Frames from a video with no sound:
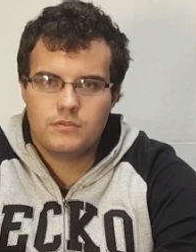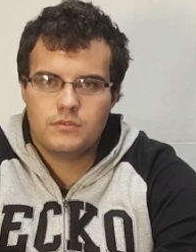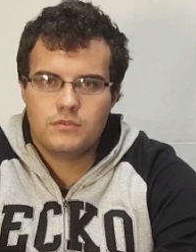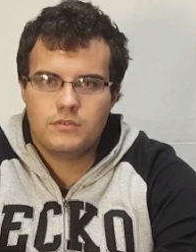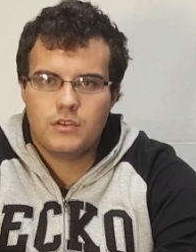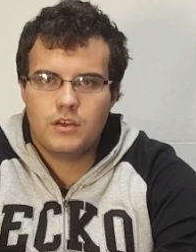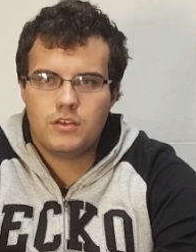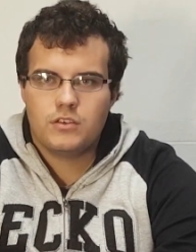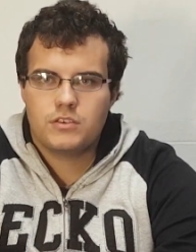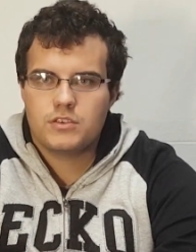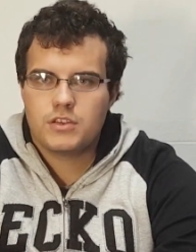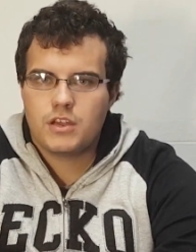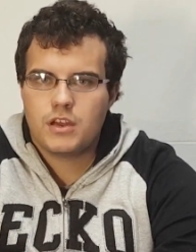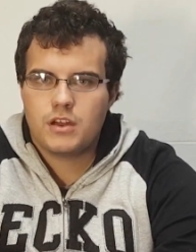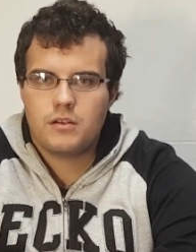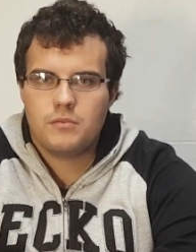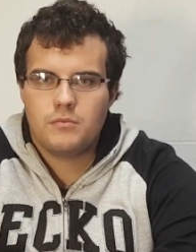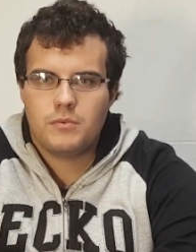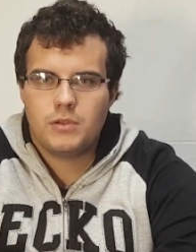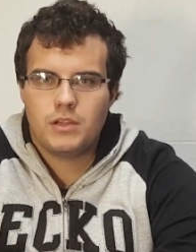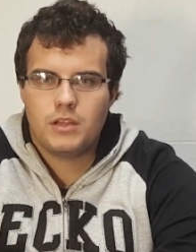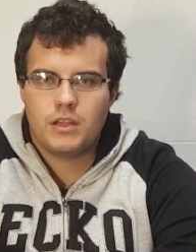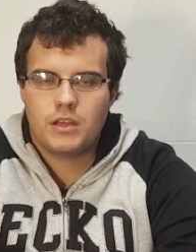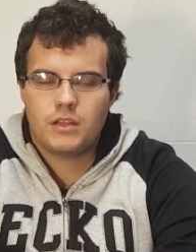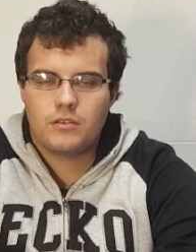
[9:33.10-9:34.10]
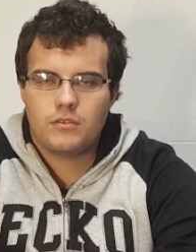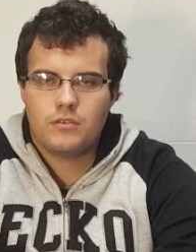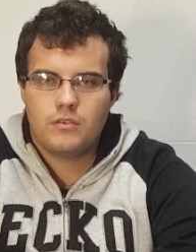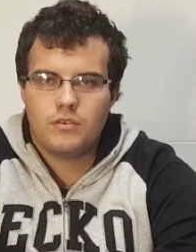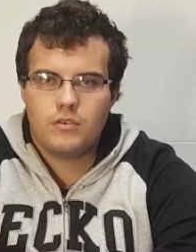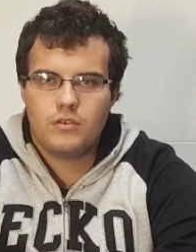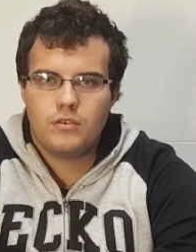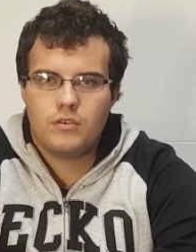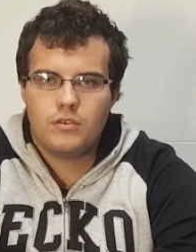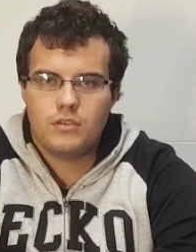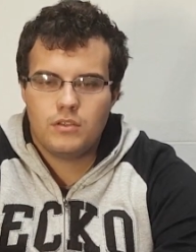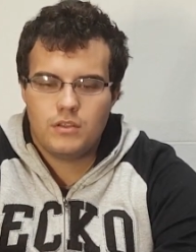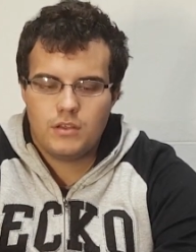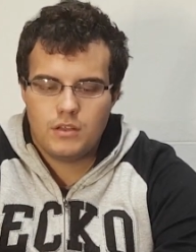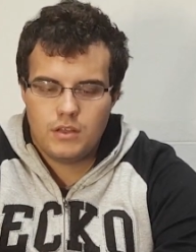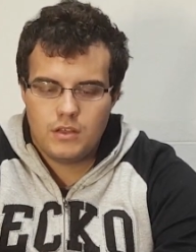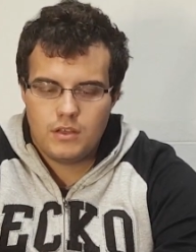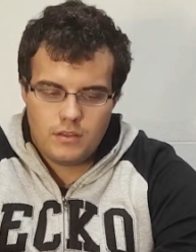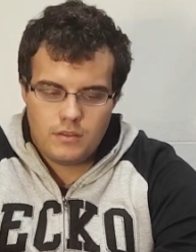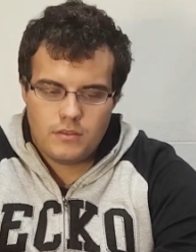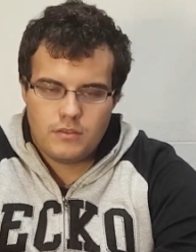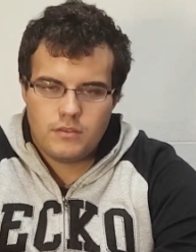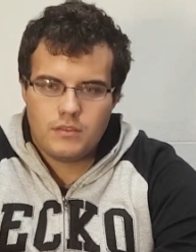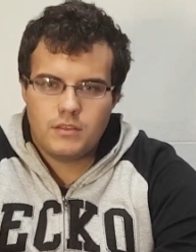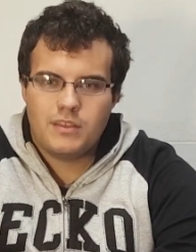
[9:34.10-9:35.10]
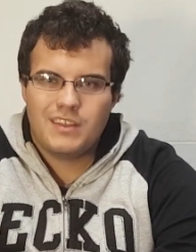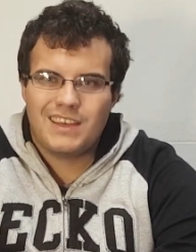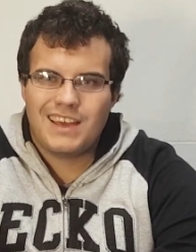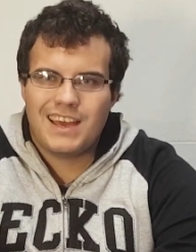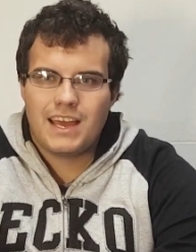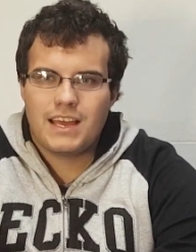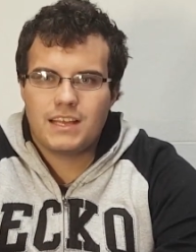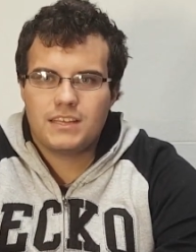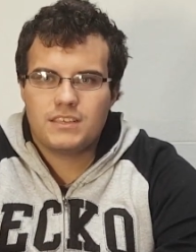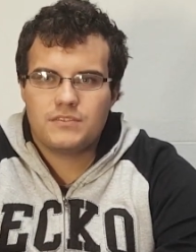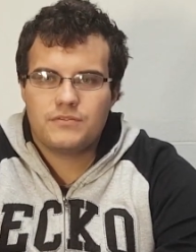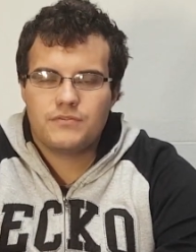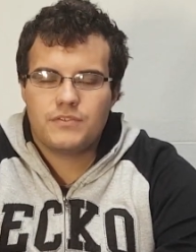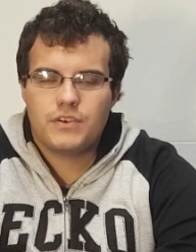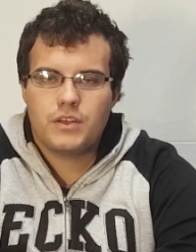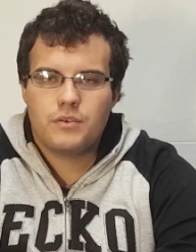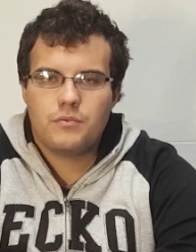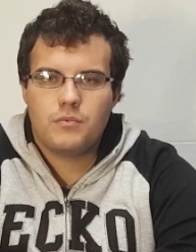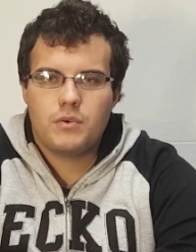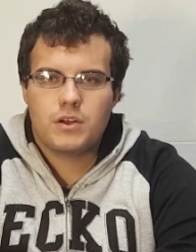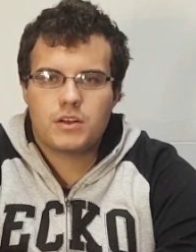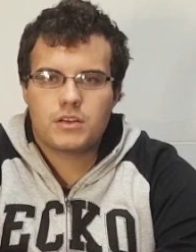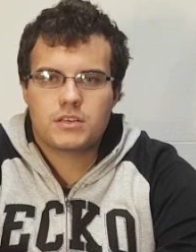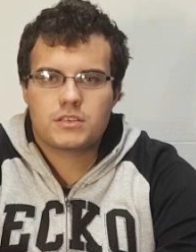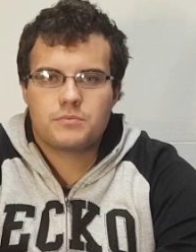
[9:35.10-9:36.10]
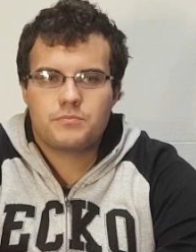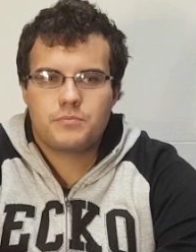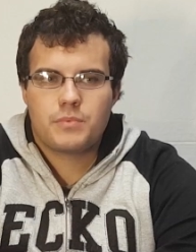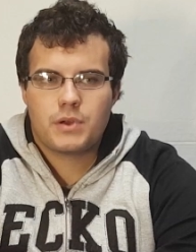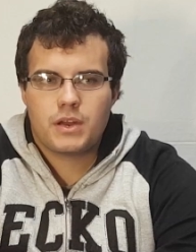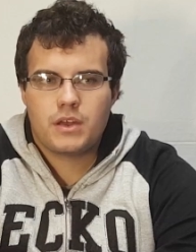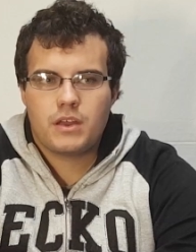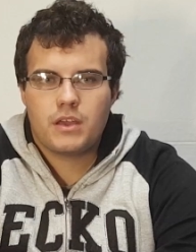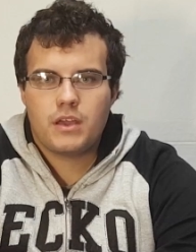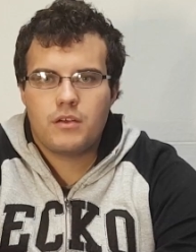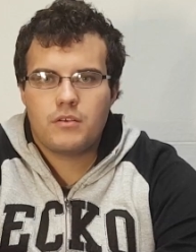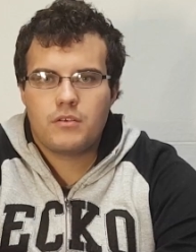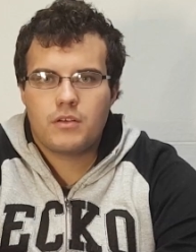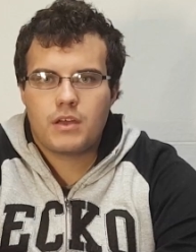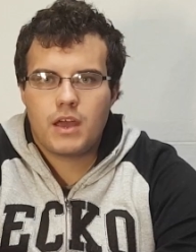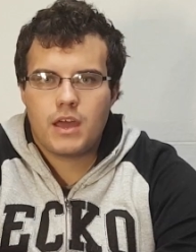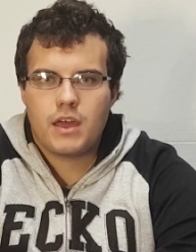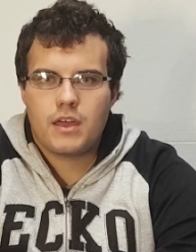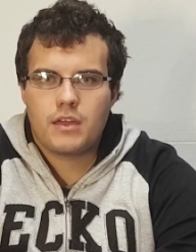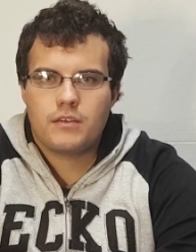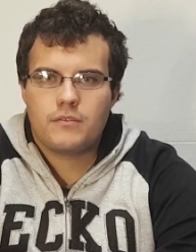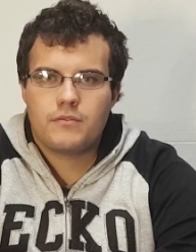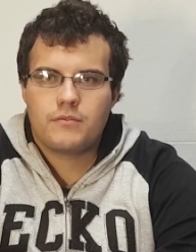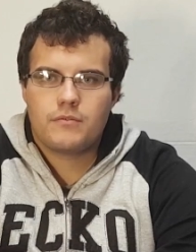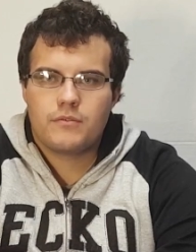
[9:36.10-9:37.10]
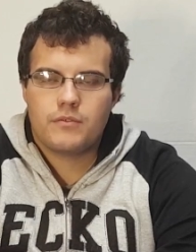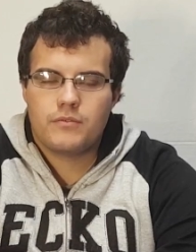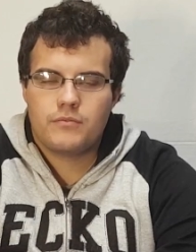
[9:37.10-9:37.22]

not terrible at all. The hands-free works pretty okay.